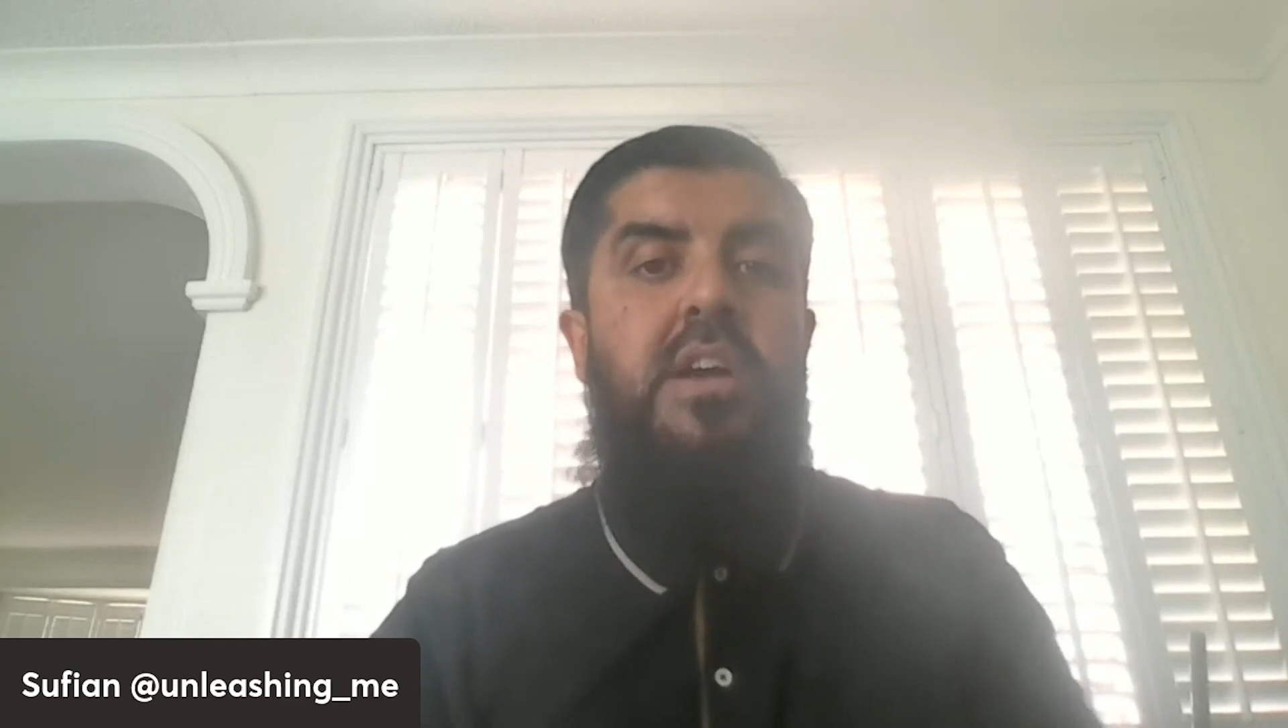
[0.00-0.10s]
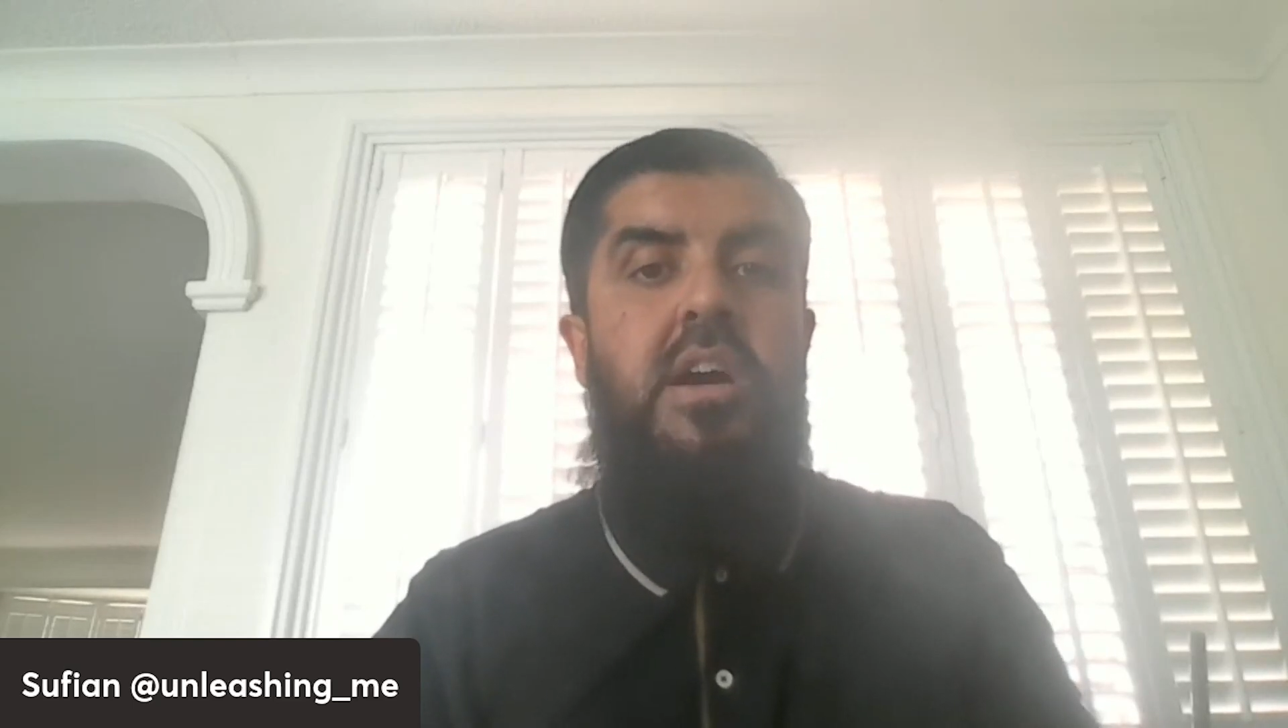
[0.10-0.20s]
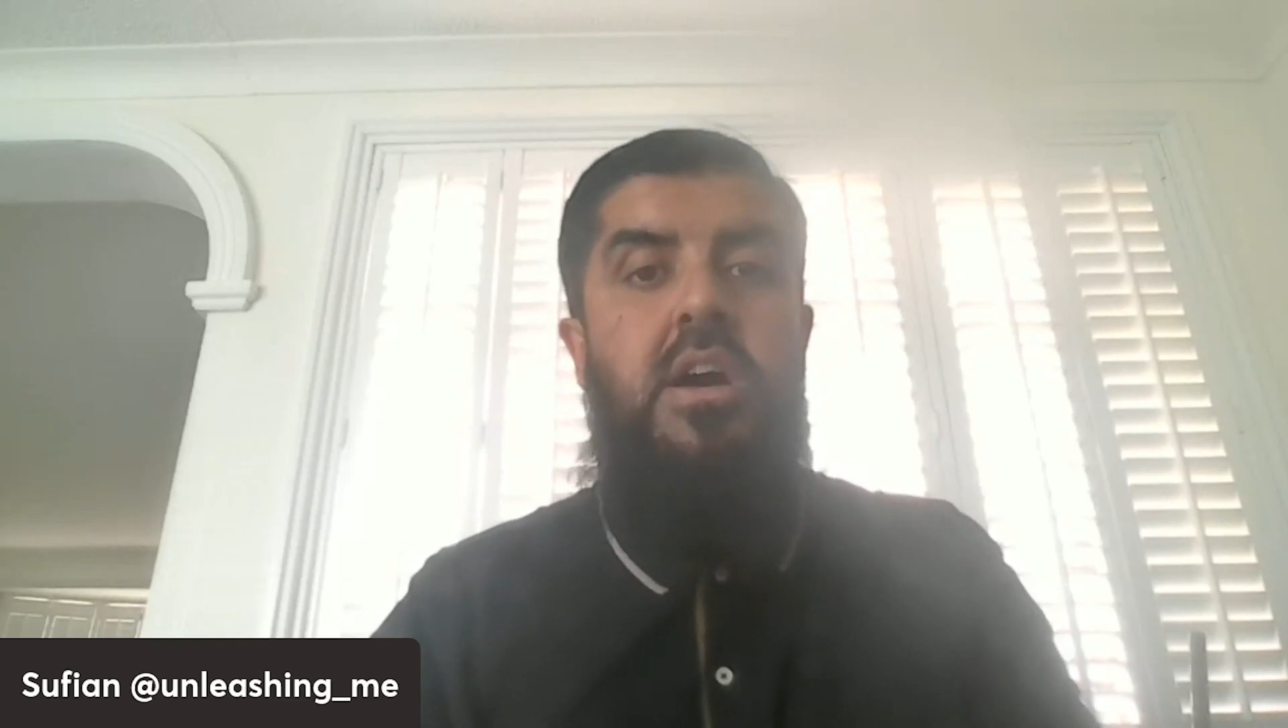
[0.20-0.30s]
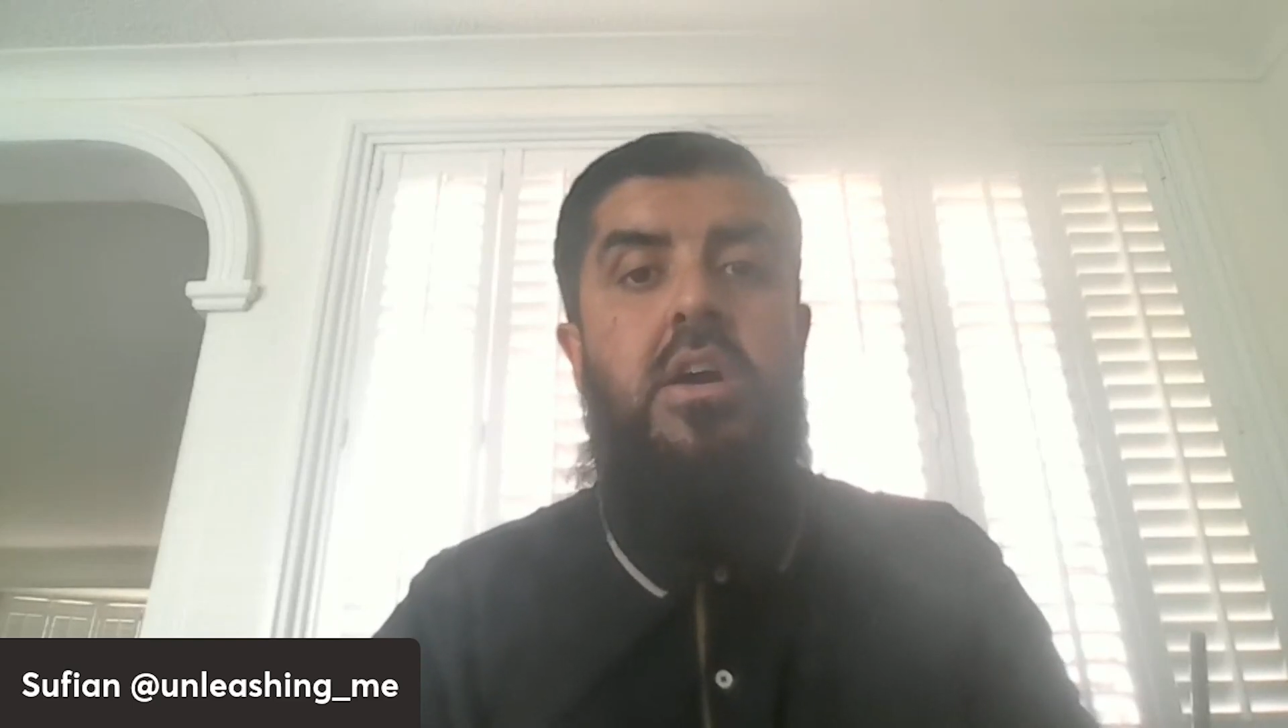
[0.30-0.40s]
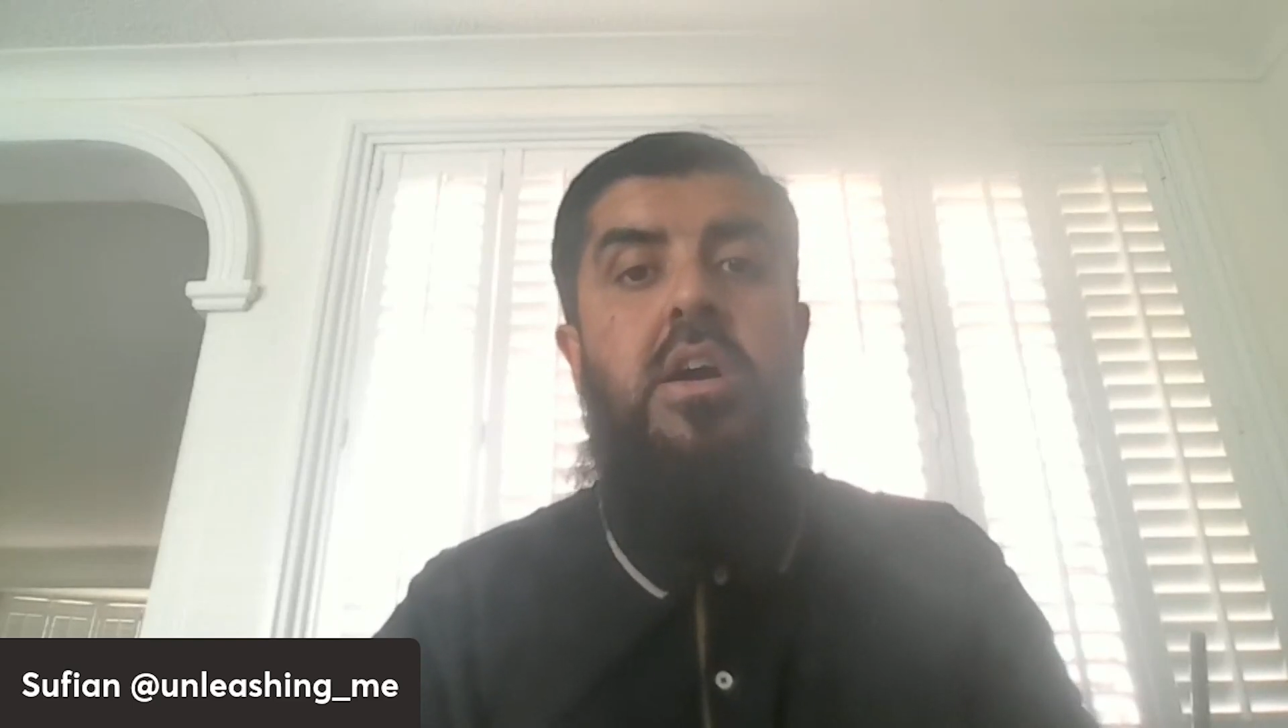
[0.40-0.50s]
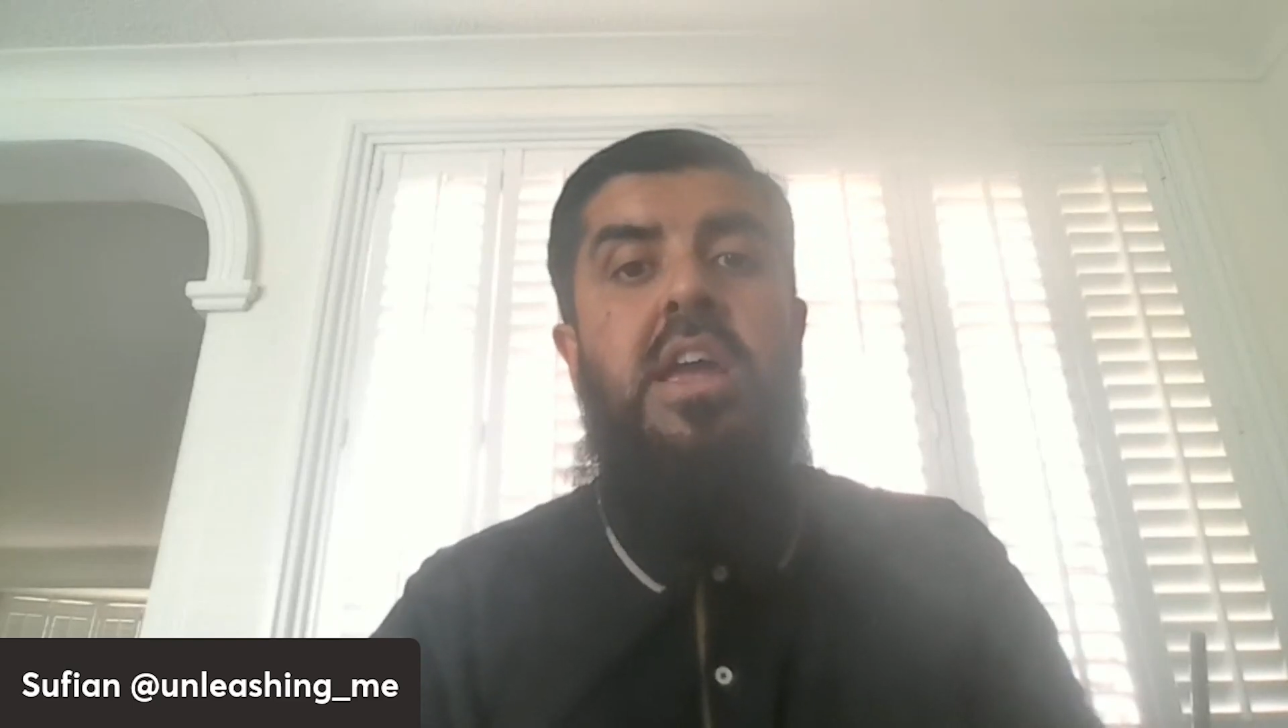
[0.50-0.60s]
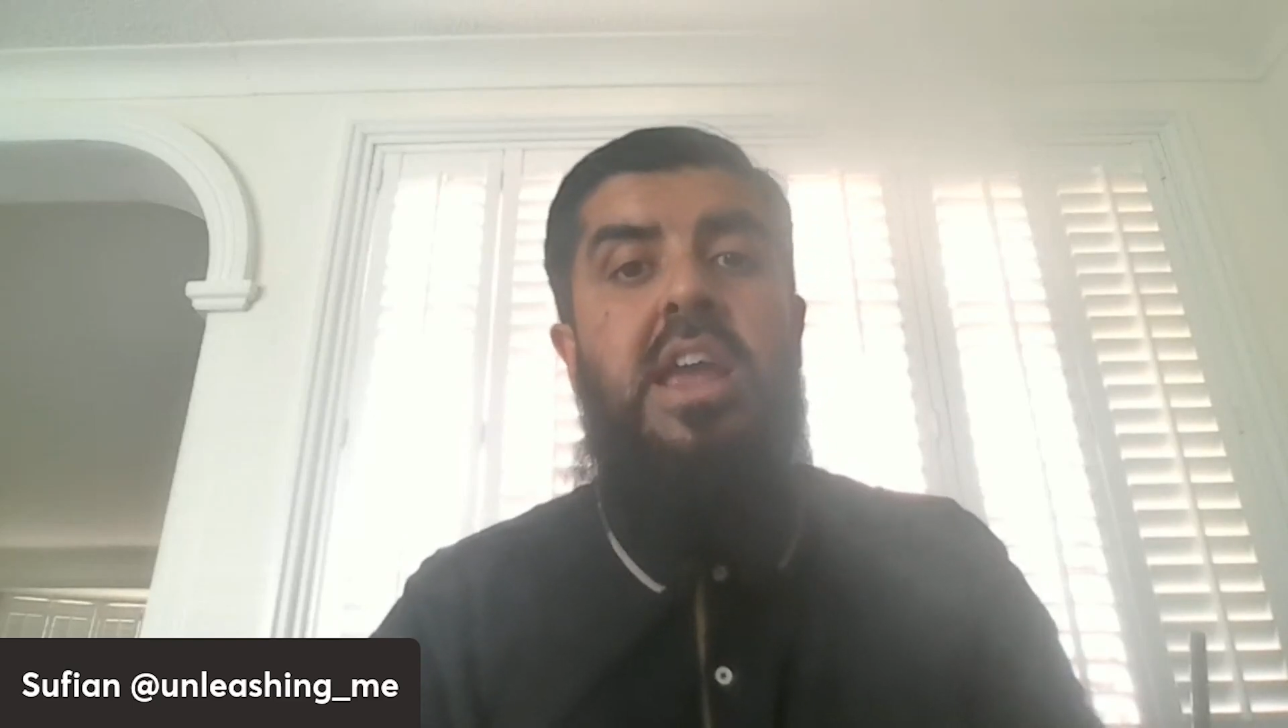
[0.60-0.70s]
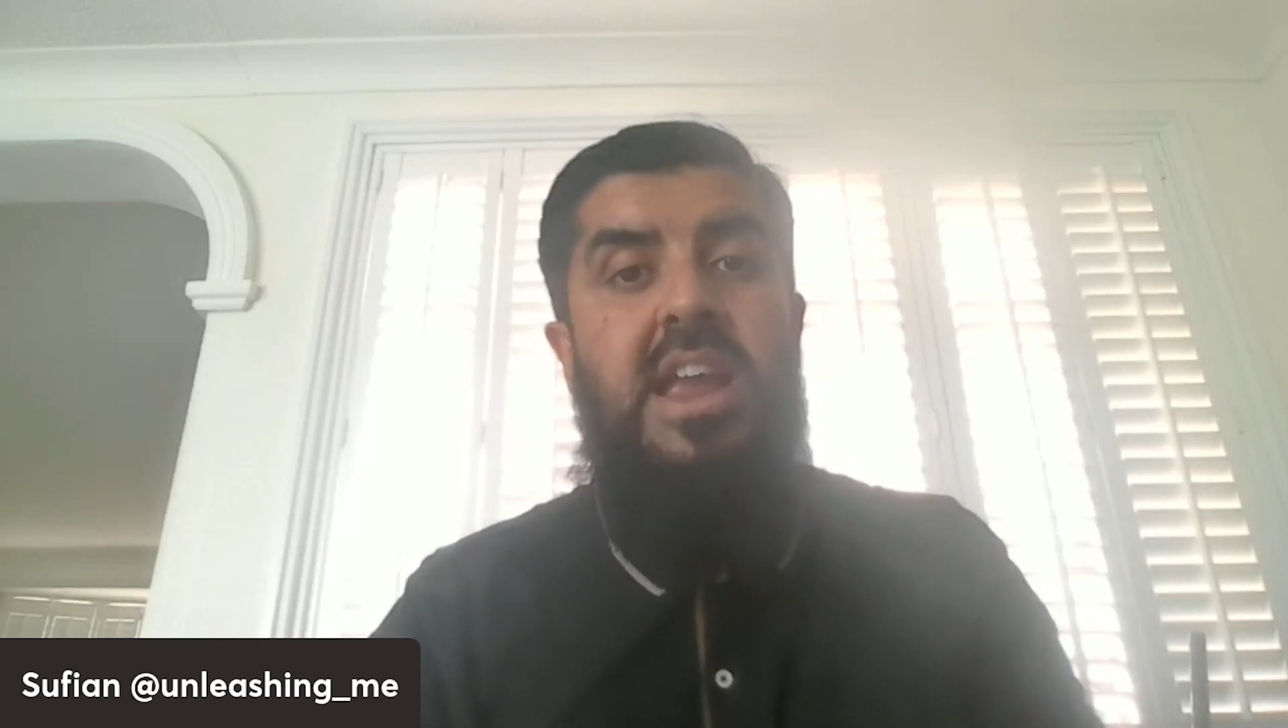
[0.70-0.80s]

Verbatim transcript: that are